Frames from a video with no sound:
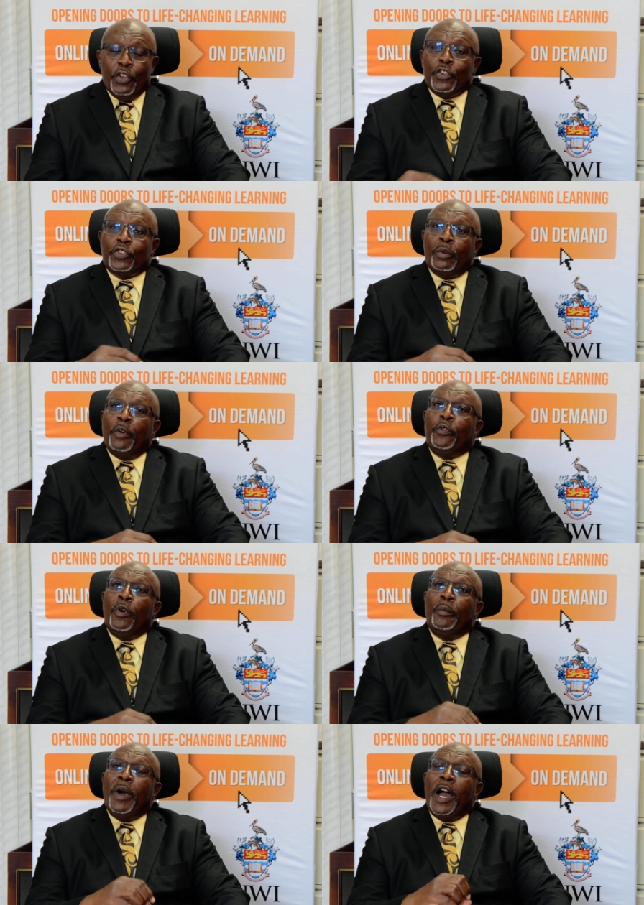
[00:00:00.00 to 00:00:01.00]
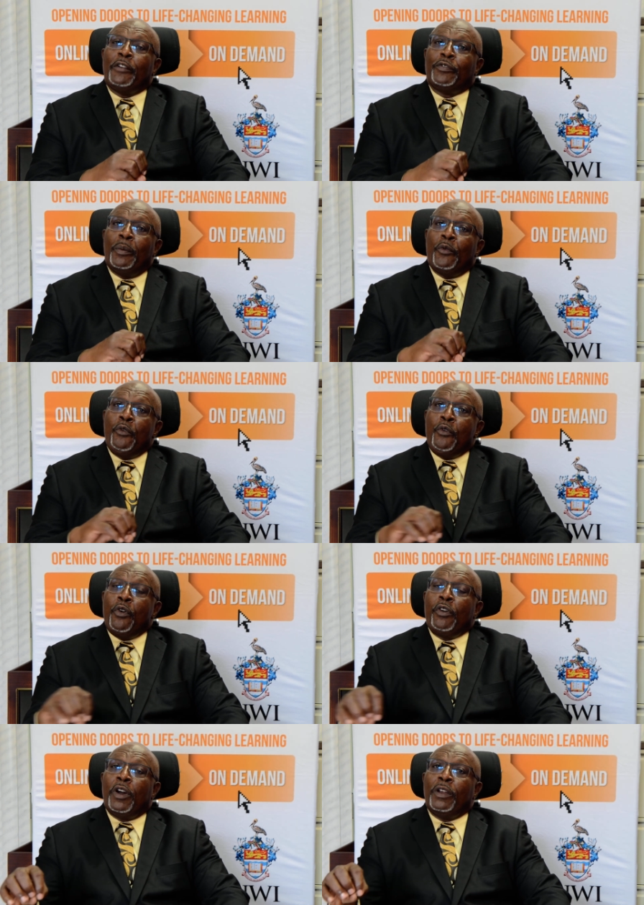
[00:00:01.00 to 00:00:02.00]
some of whom are from
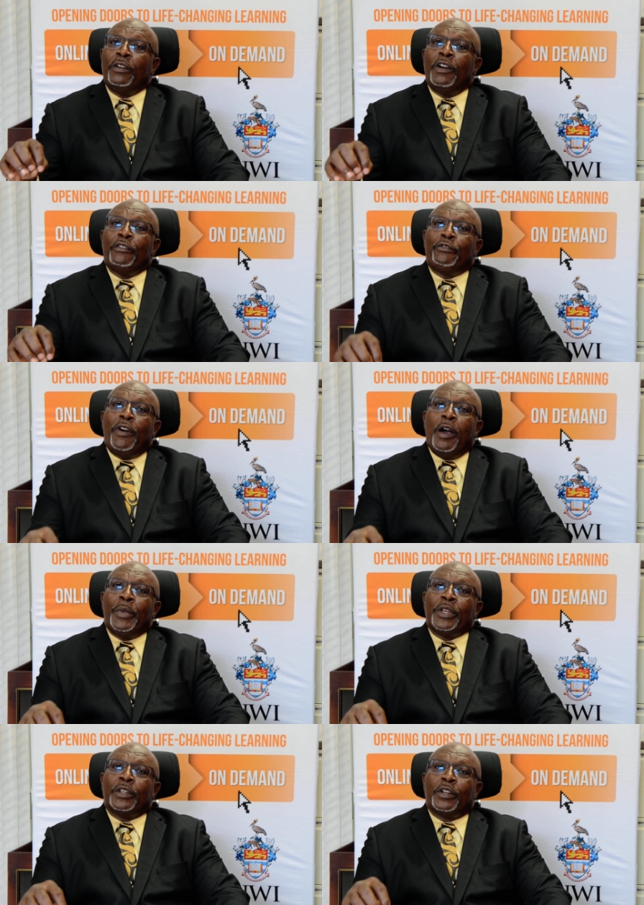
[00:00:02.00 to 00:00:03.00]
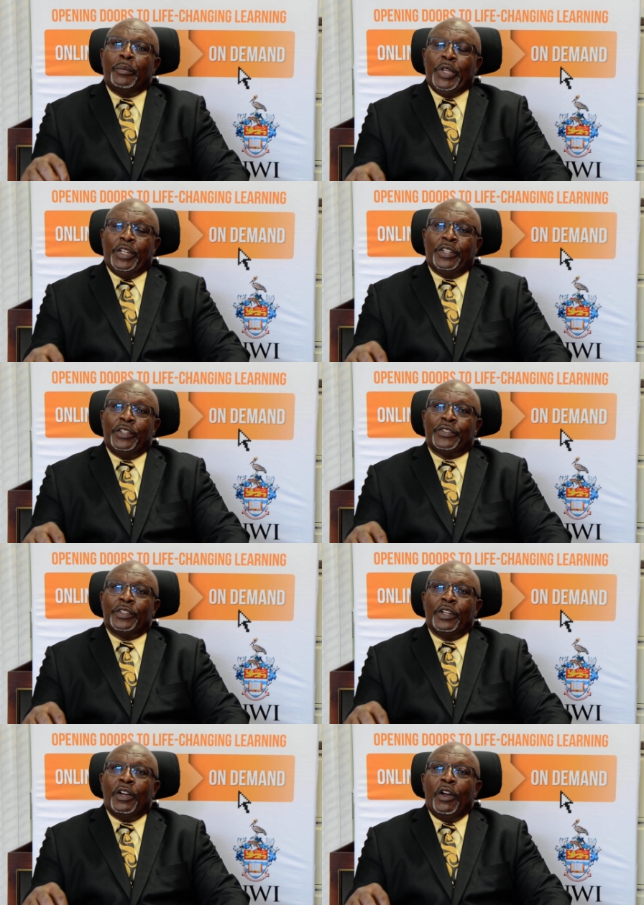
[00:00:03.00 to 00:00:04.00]
rural farming communities
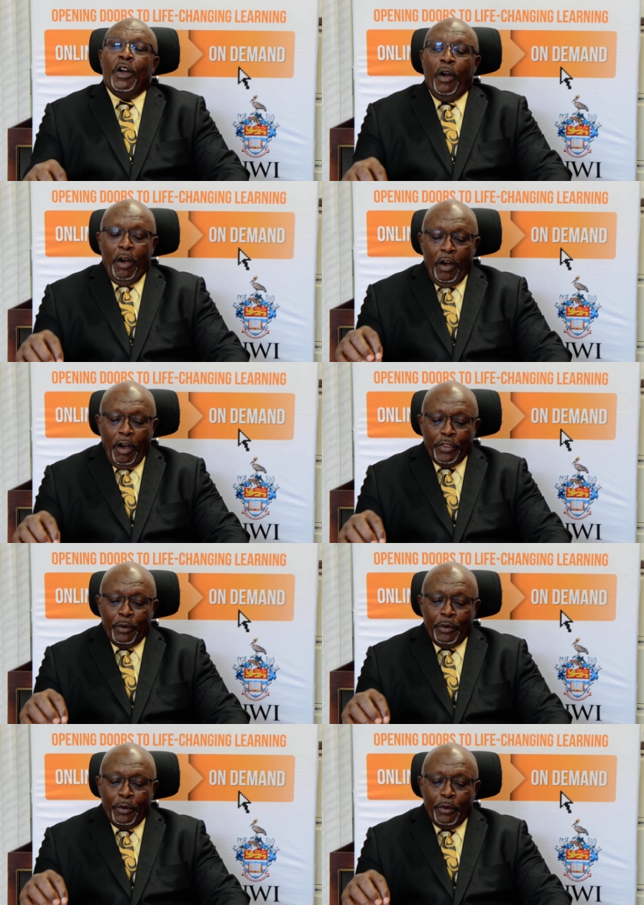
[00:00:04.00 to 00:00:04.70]
or other